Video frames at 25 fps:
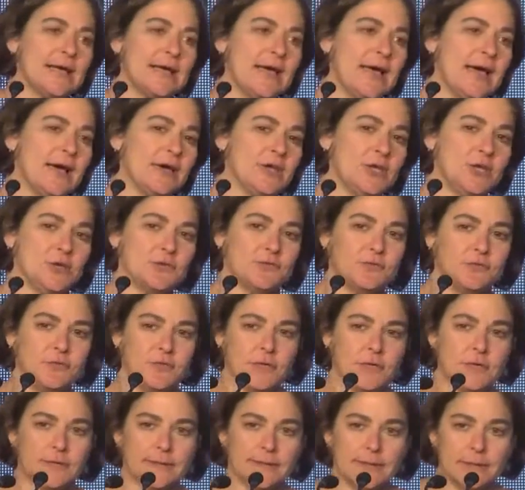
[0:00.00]
How do you
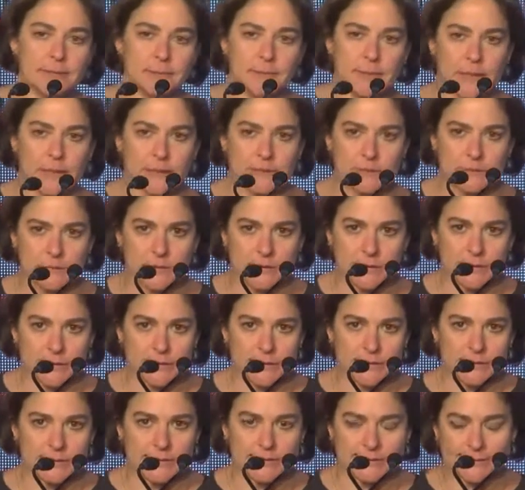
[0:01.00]
feel about
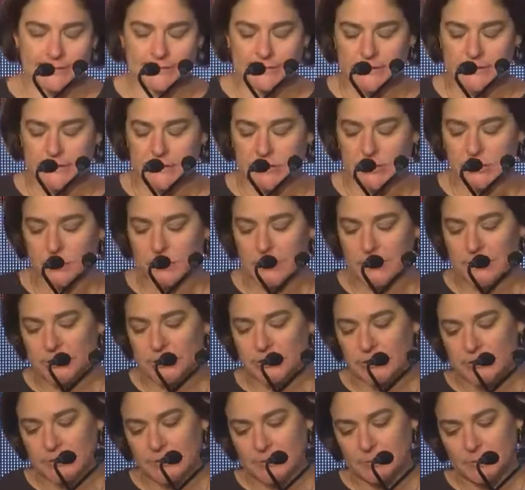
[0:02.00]
the
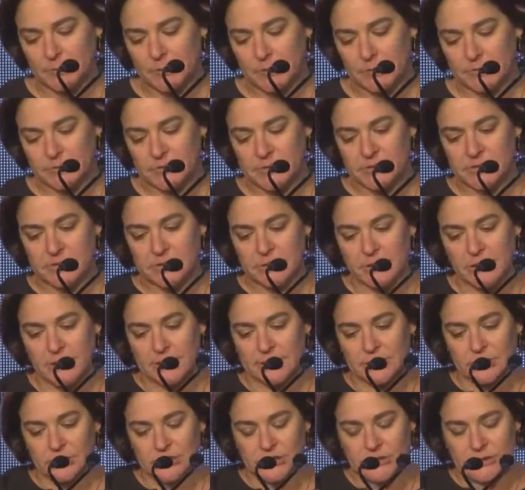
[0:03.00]
situation, the
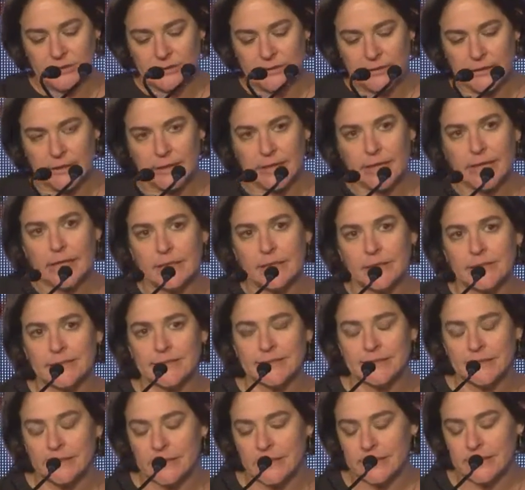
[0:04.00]
post-election era in
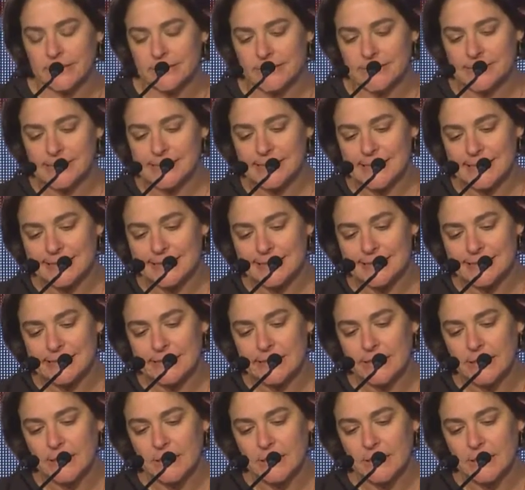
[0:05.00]
the United States?